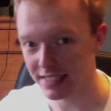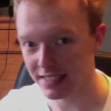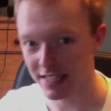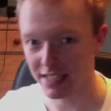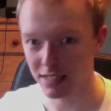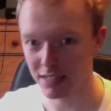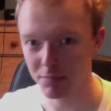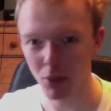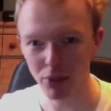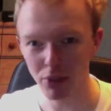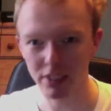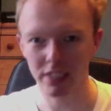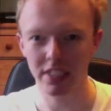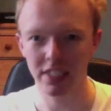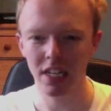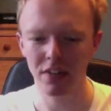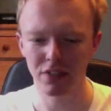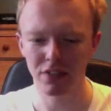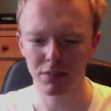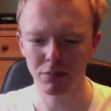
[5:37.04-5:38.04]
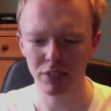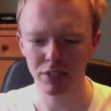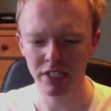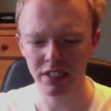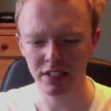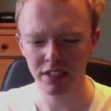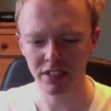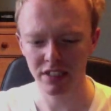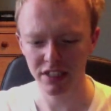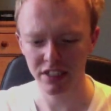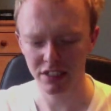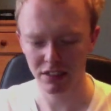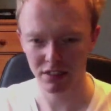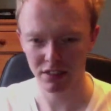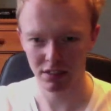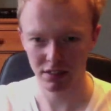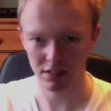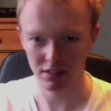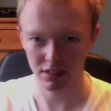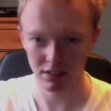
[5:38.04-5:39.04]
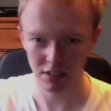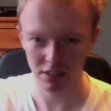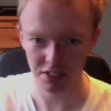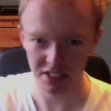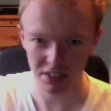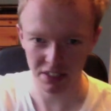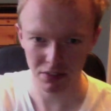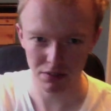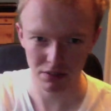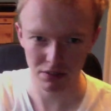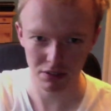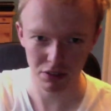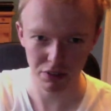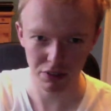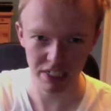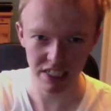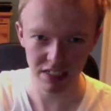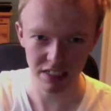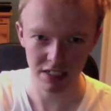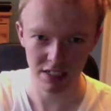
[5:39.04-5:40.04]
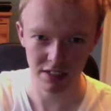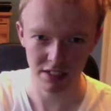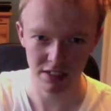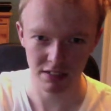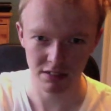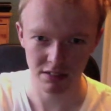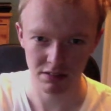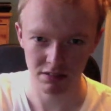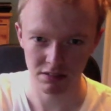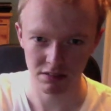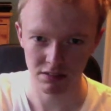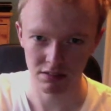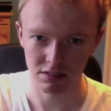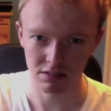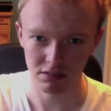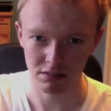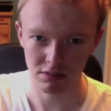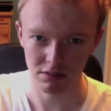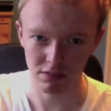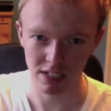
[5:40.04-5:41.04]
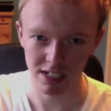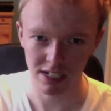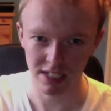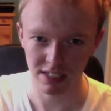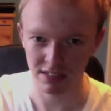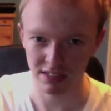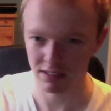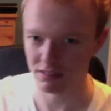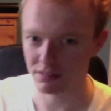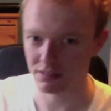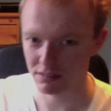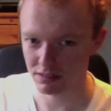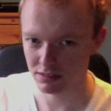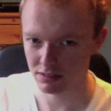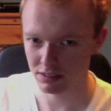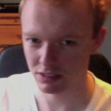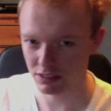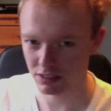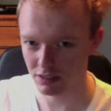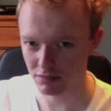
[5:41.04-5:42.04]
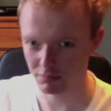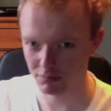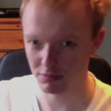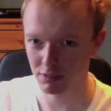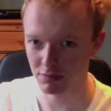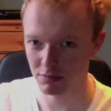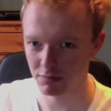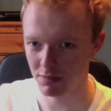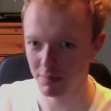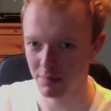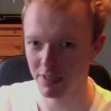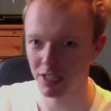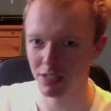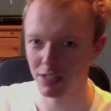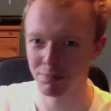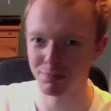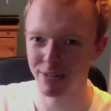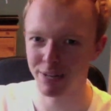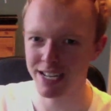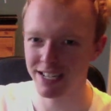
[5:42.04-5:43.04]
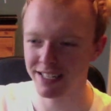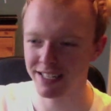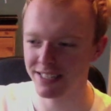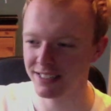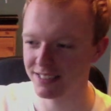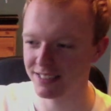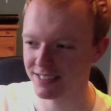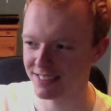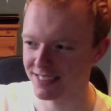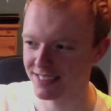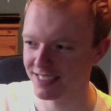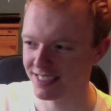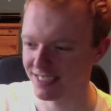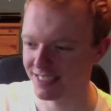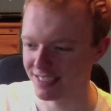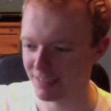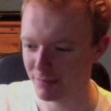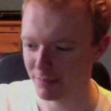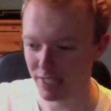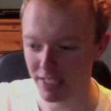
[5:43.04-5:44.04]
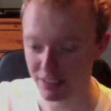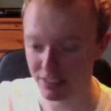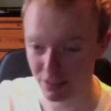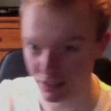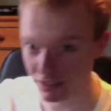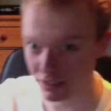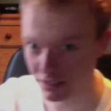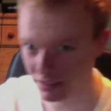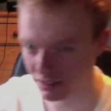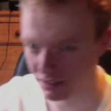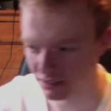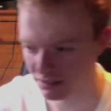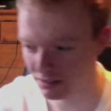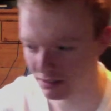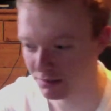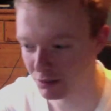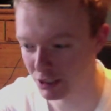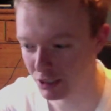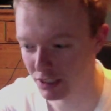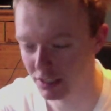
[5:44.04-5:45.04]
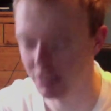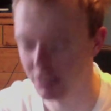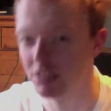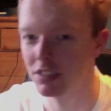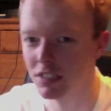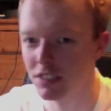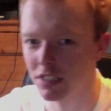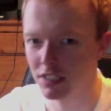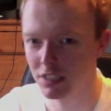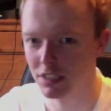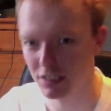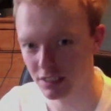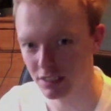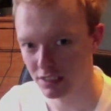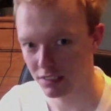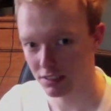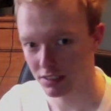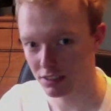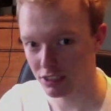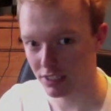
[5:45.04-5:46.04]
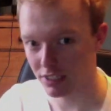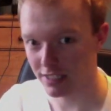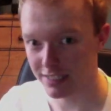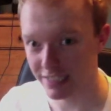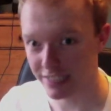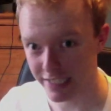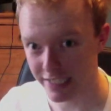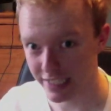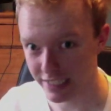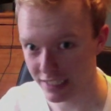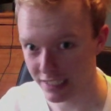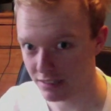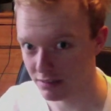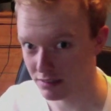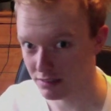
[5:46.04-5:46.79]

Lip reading: and the box itself is in pretty good condition. Like, it's not creased or nothing, really. So, oh, then we're going to break in it. But yeah, it's good. I'm going to chuck that down there now.